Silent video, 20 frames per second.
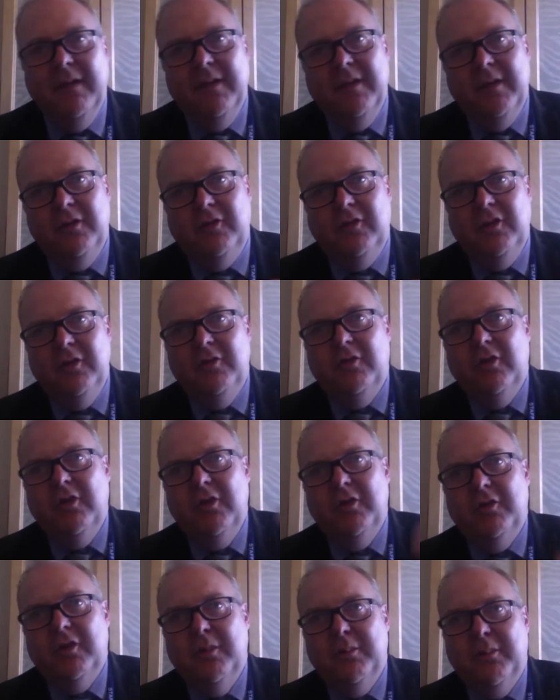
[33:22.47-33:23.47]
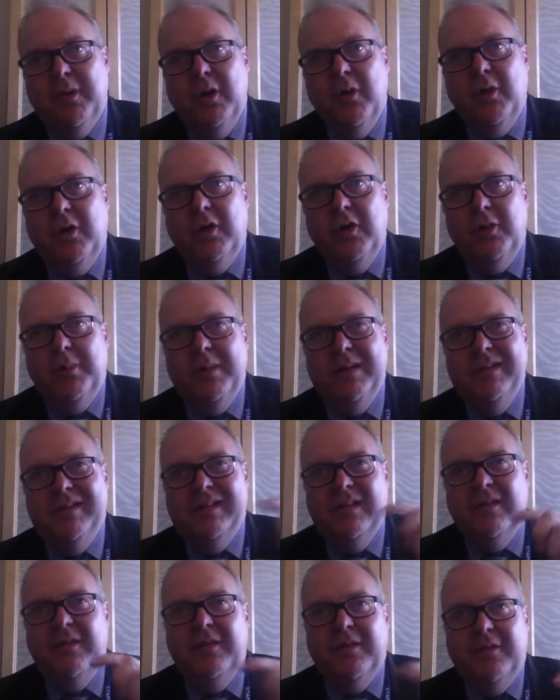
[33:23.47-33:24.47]
the tutor groups are broken up
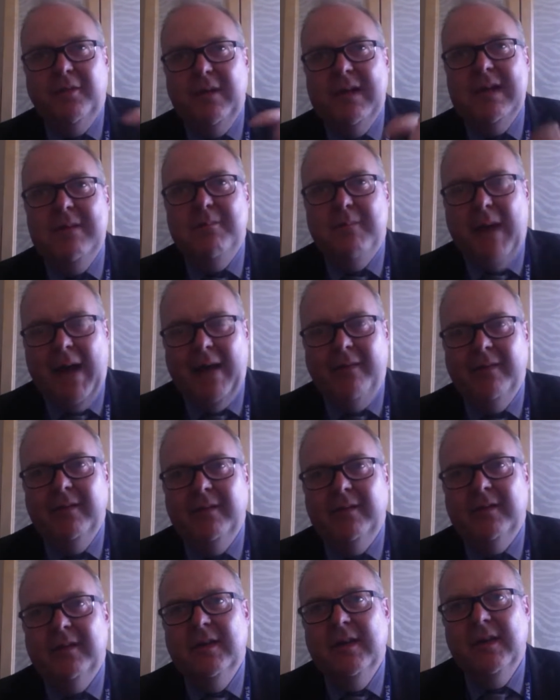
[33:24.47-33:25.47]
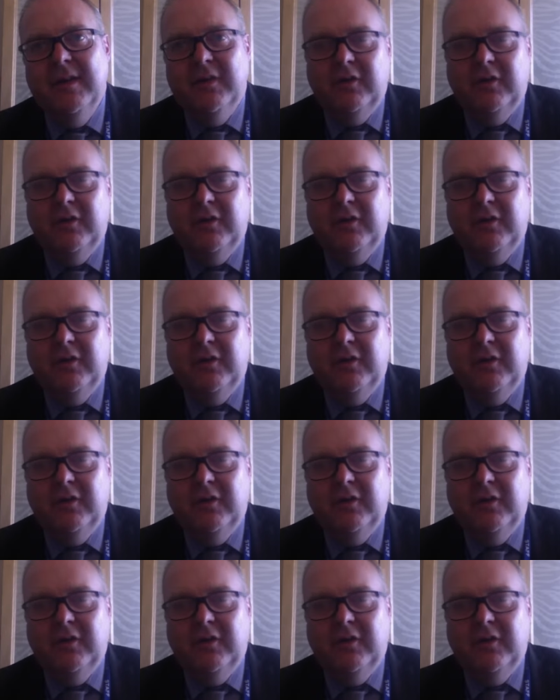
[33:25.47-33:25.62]
into 3 bands,